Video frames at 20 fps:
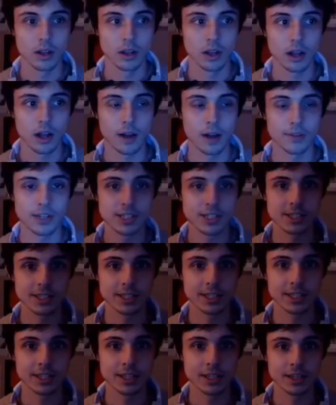
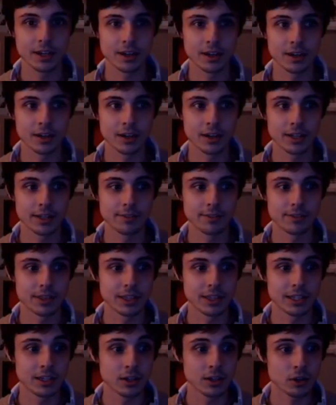Obviously, if
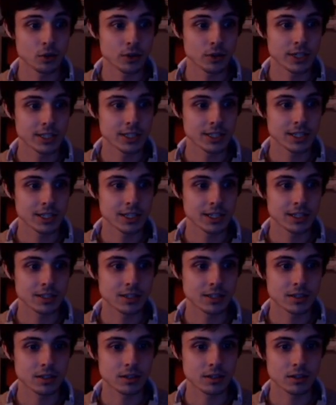Leo is in heat,